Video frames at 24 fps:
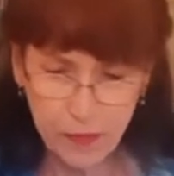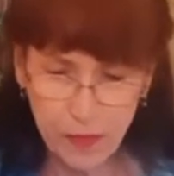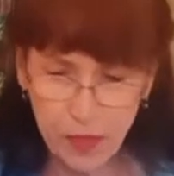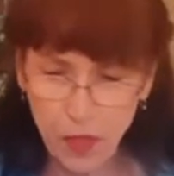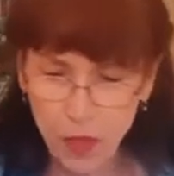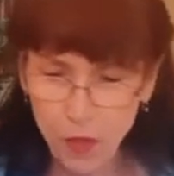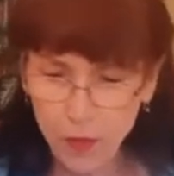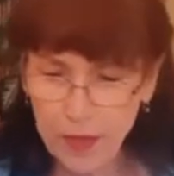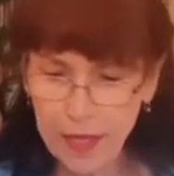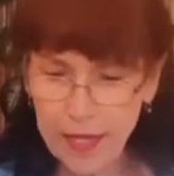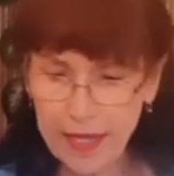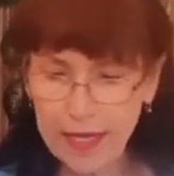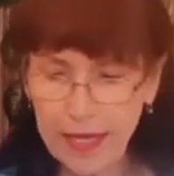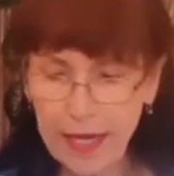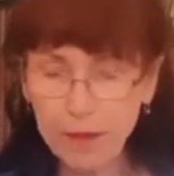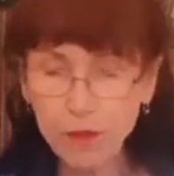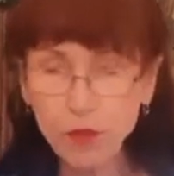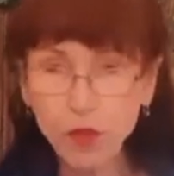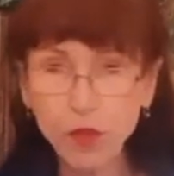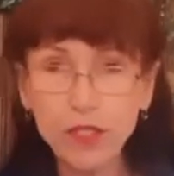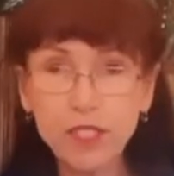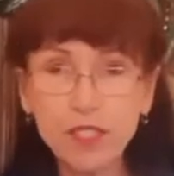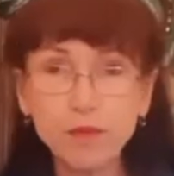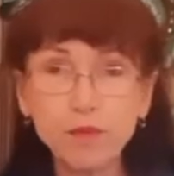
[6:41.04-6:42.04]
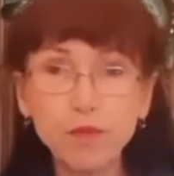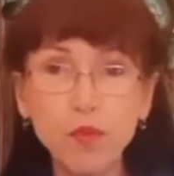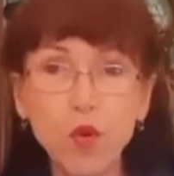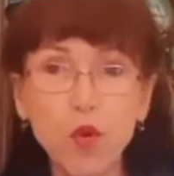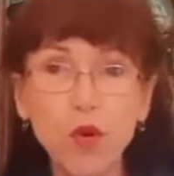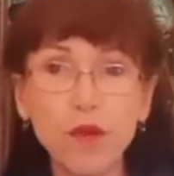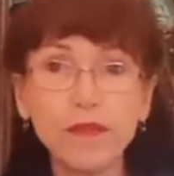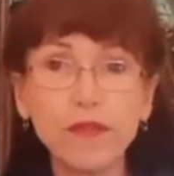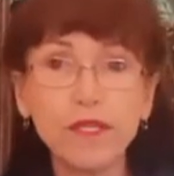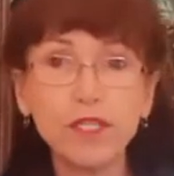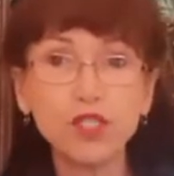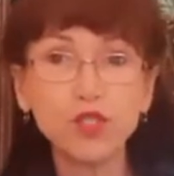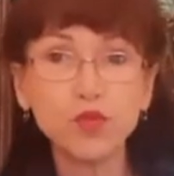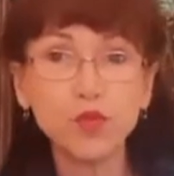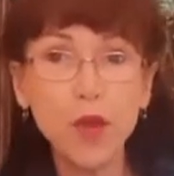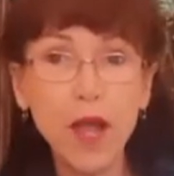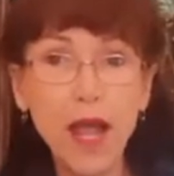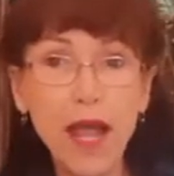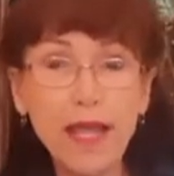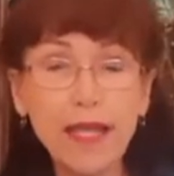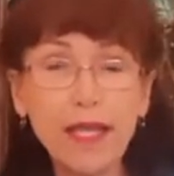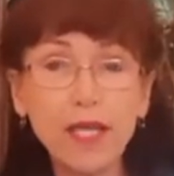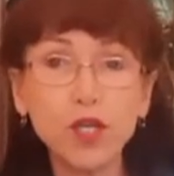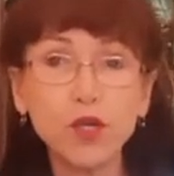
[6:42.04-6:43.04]
okay, and I'm going to pour the
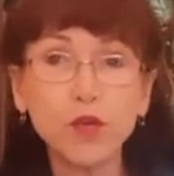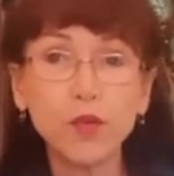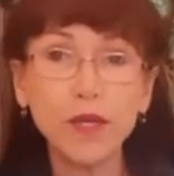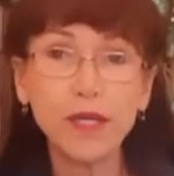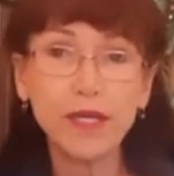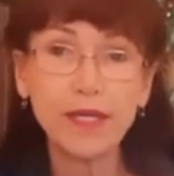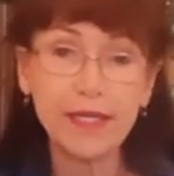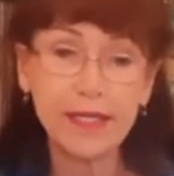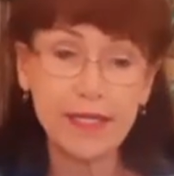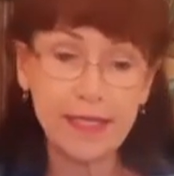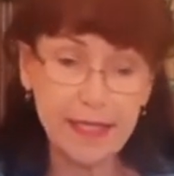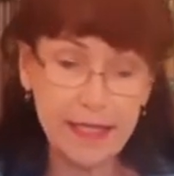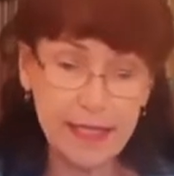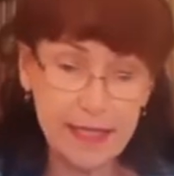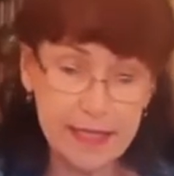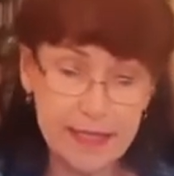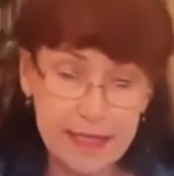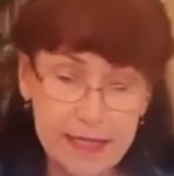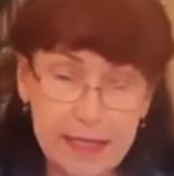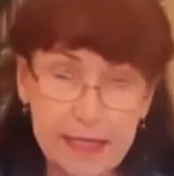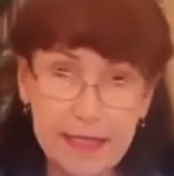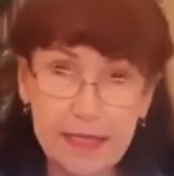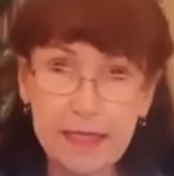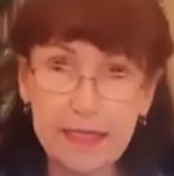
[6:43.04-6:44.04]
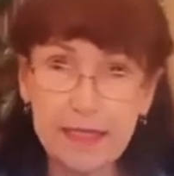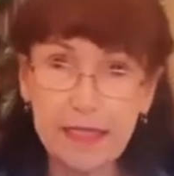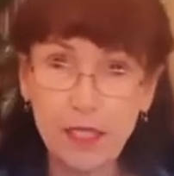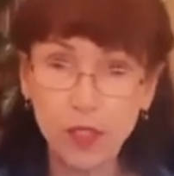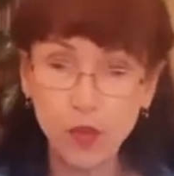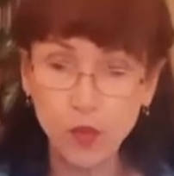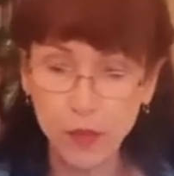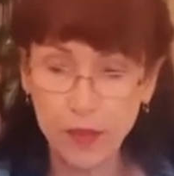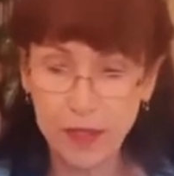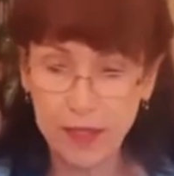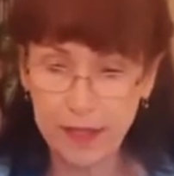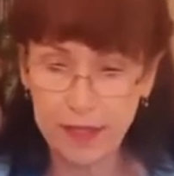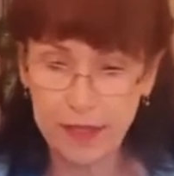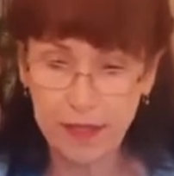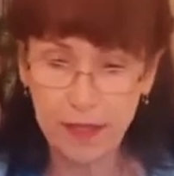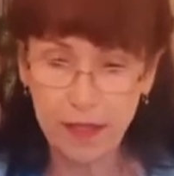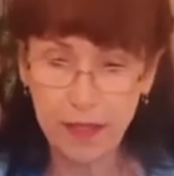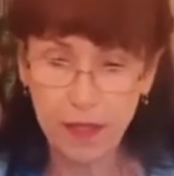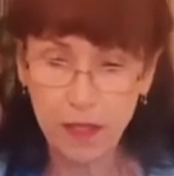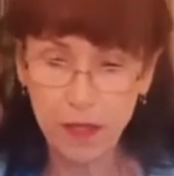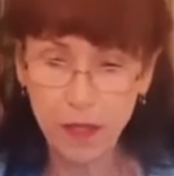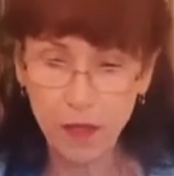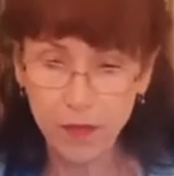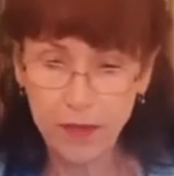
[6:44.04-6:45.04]
dry ingredient into the liquid.
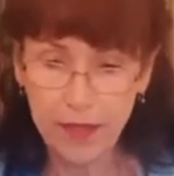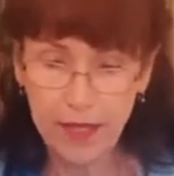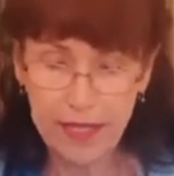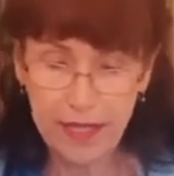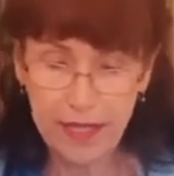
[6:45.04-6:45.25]
Okay,